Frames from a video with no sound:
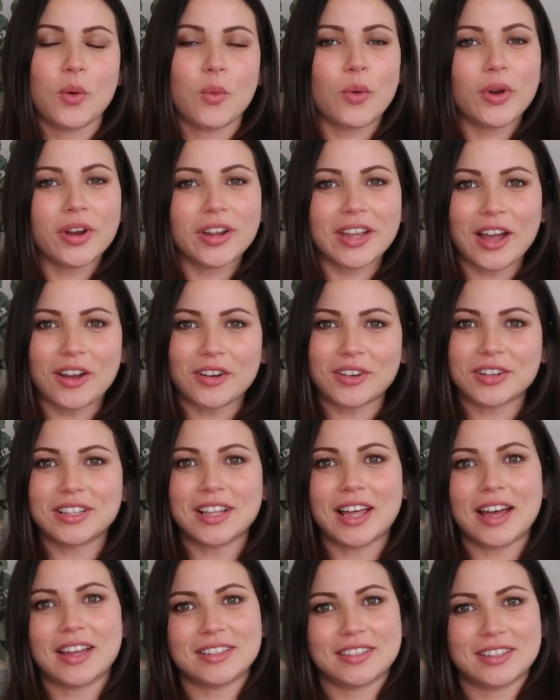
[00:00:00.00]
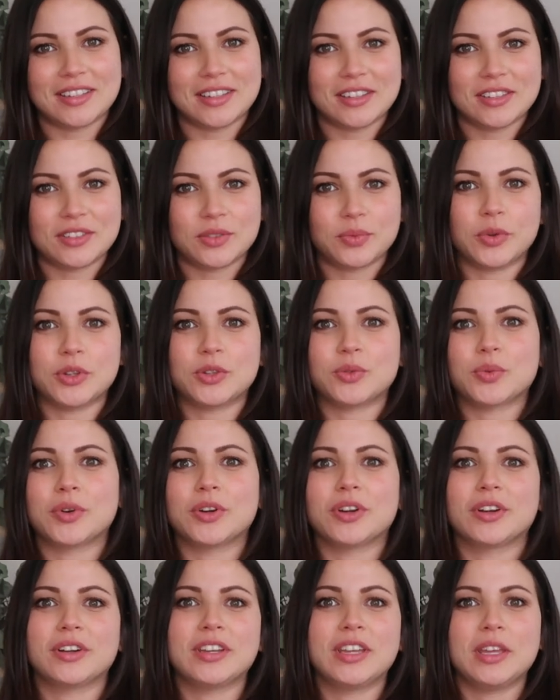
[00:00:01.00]
workout classes which
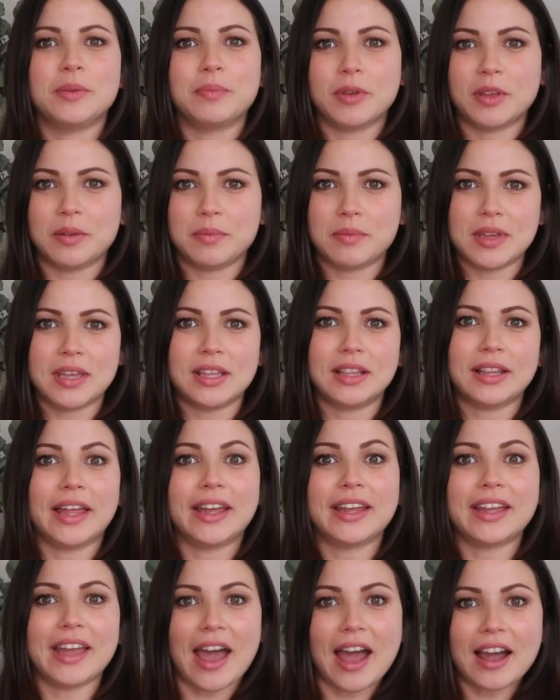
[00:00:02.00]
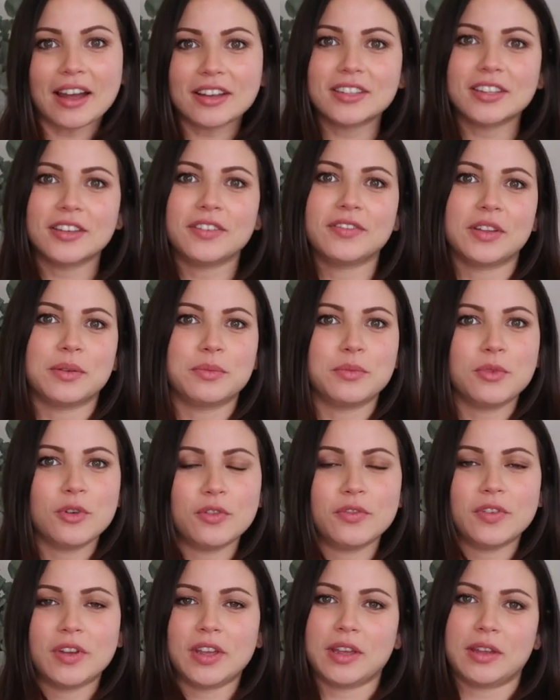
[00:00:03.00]
were keeping me like active and
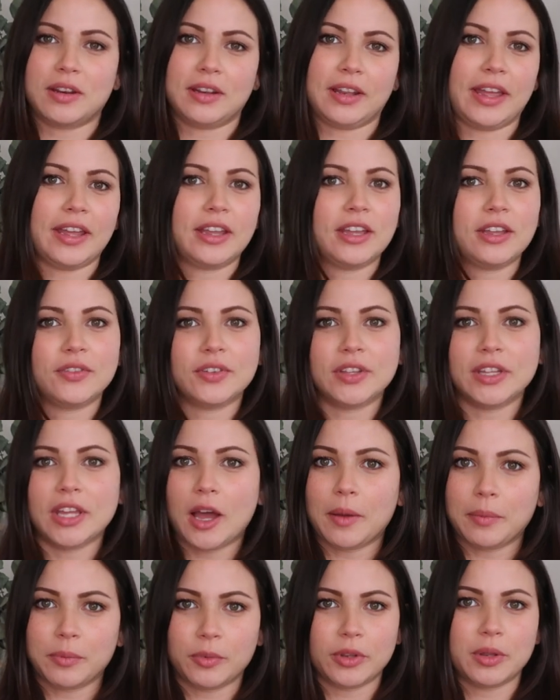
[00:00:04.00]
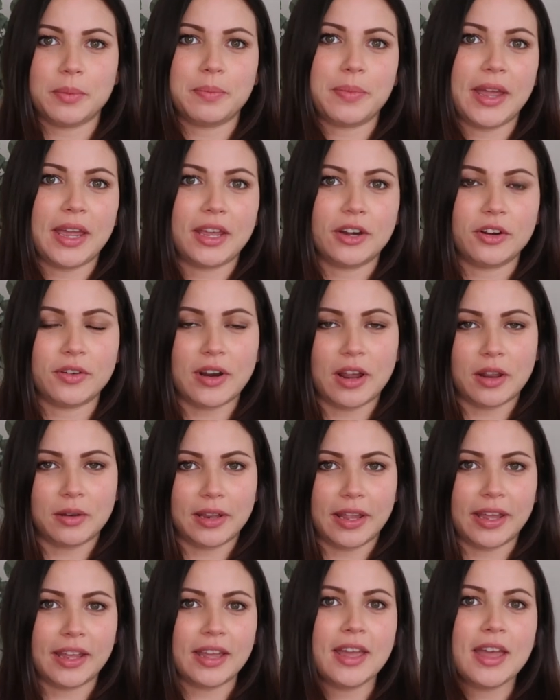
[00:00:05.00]
moving and like really helped with the pain around
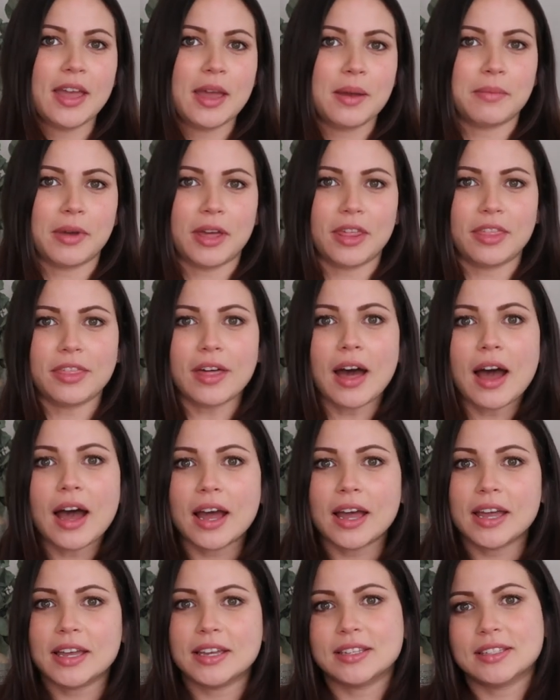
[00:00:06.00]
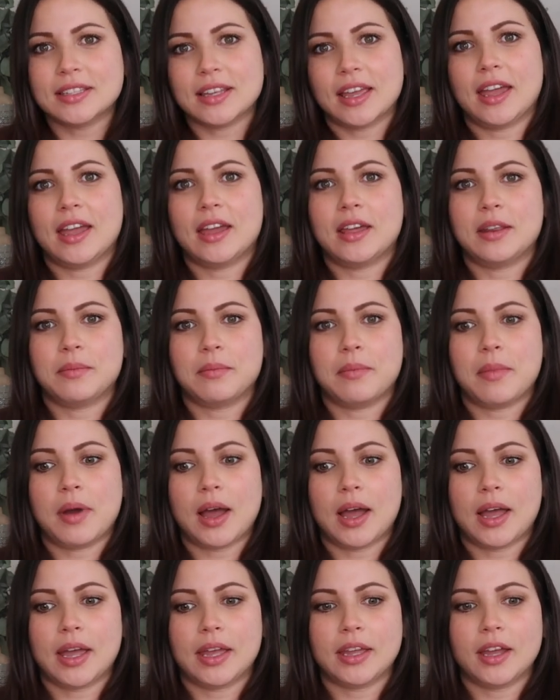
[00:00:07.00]
like my thighs and
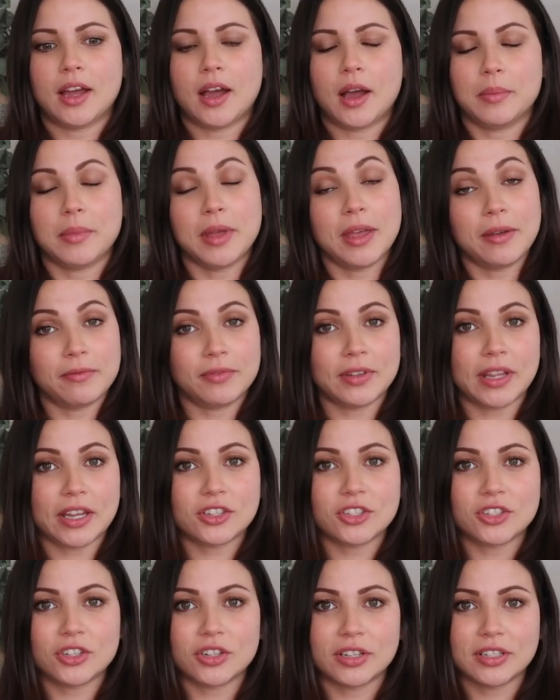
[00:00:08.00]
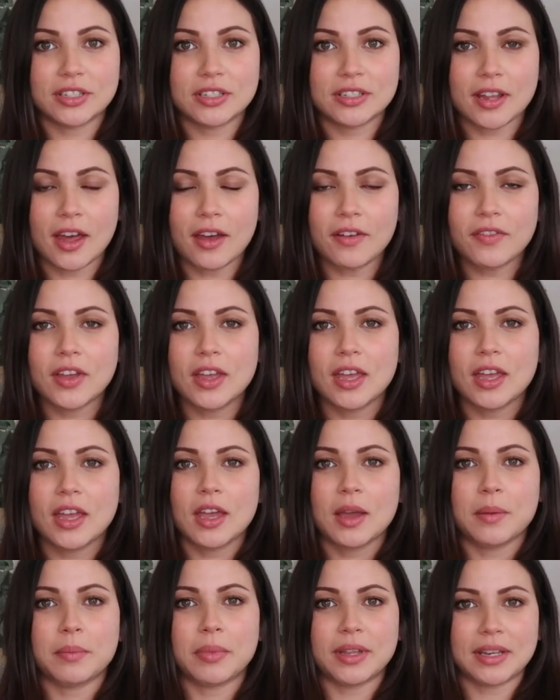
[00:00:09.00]
my um, hip flexor and stuff
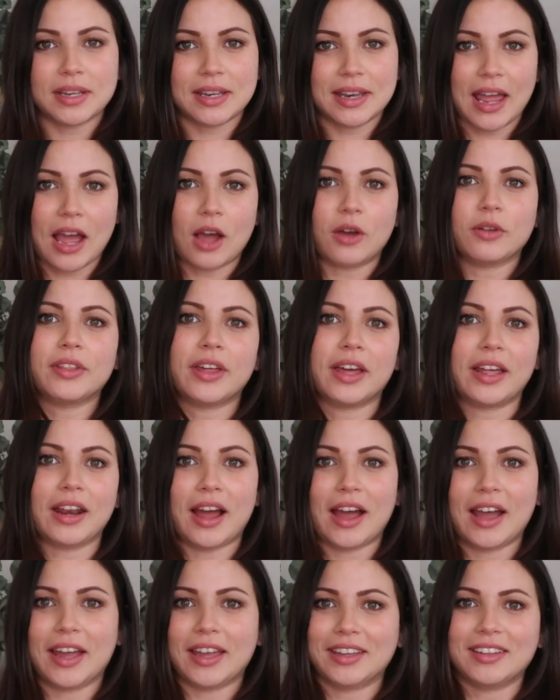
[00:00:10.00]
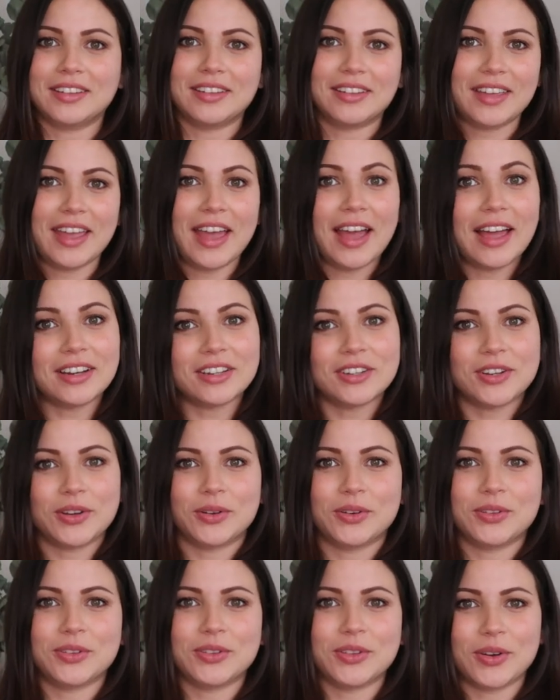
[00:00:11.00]
but now that I can't
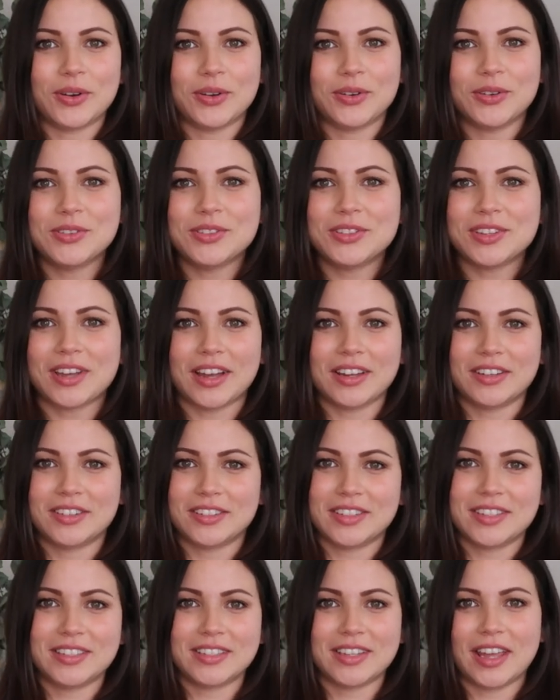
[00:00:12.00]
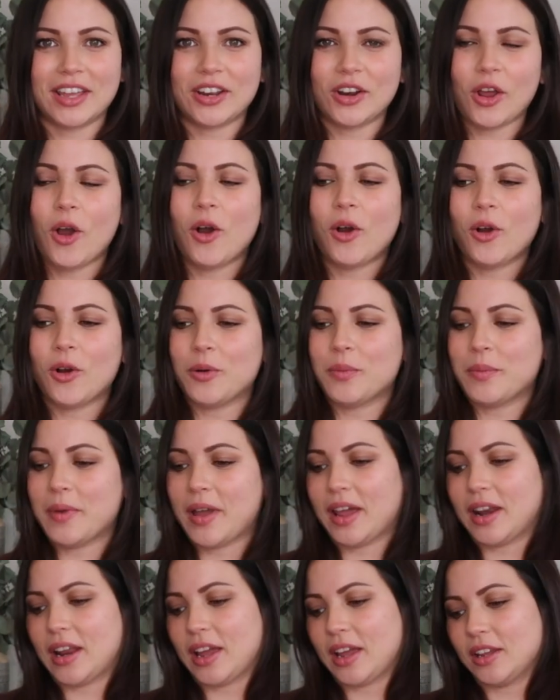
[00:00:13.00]
go to those I just stay at home
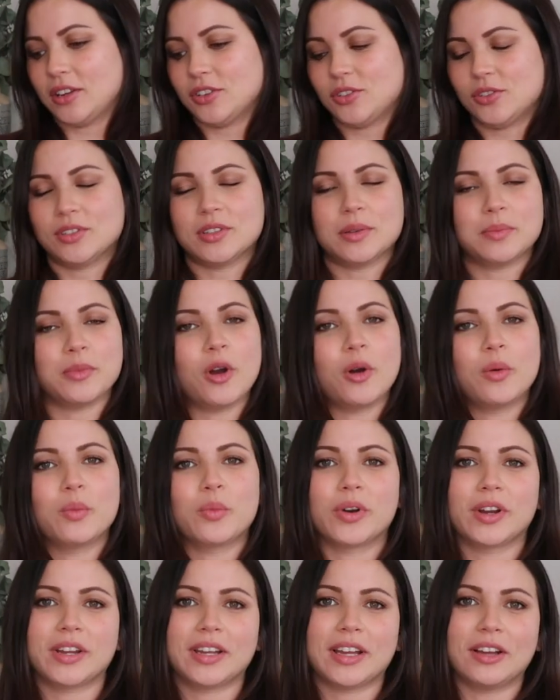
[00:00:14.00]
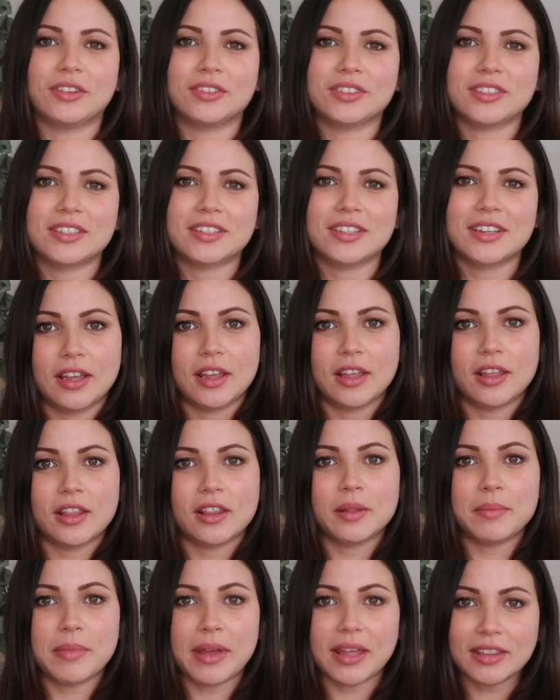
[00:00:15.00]
and I do some home workouts.
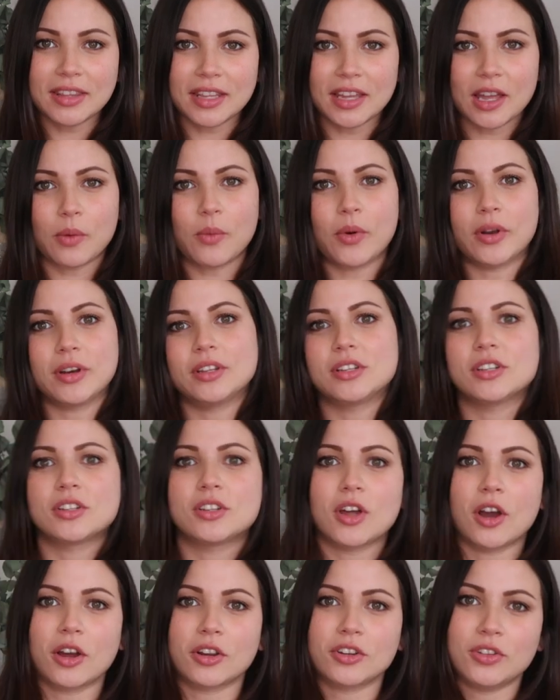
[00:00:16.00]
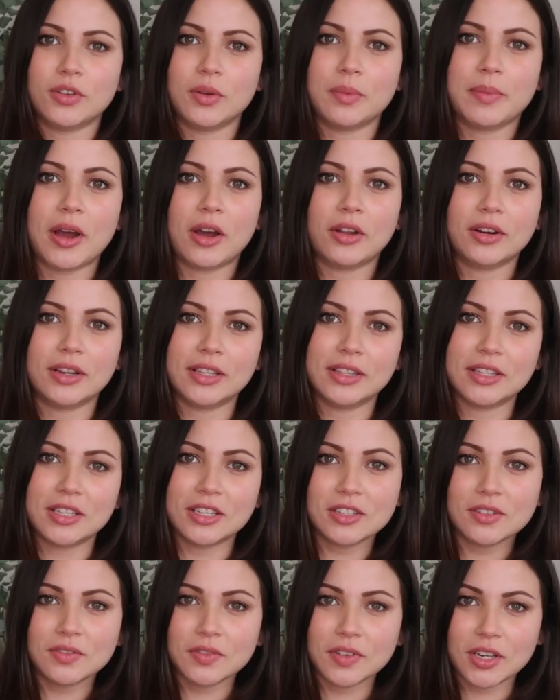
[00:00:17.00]
The main thing I wanted to talk to you about in
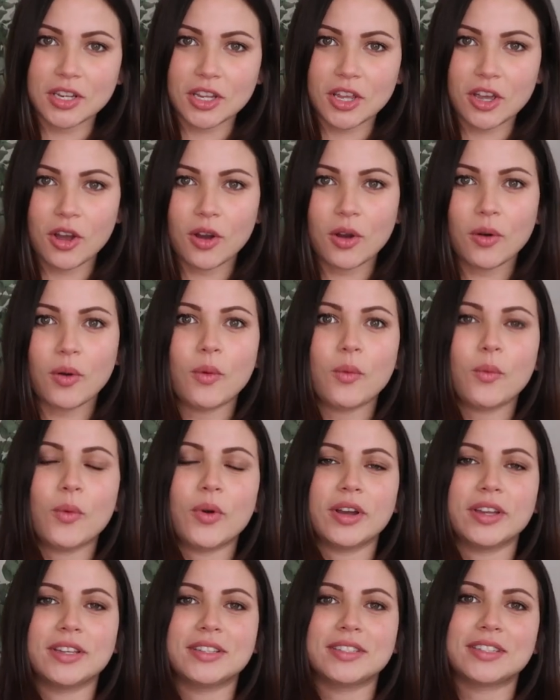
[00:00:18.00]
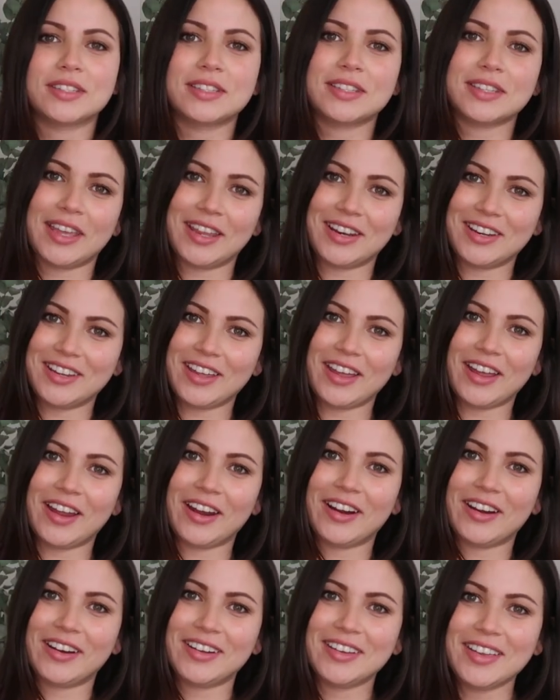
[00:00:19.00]
this video was
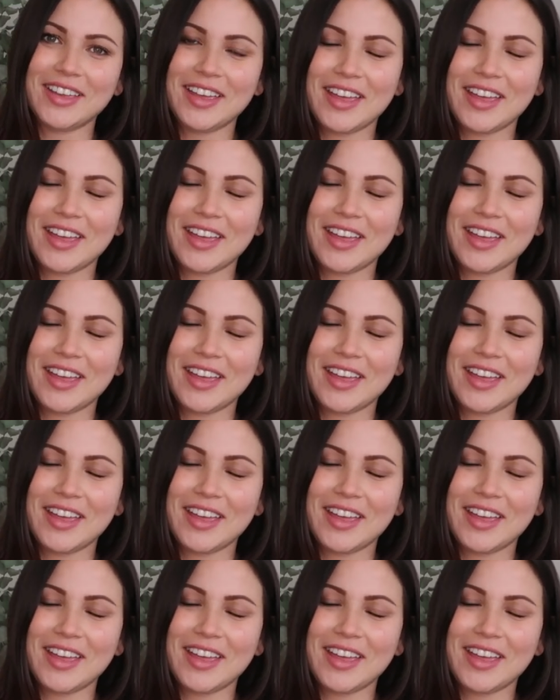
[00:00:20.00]
skincare.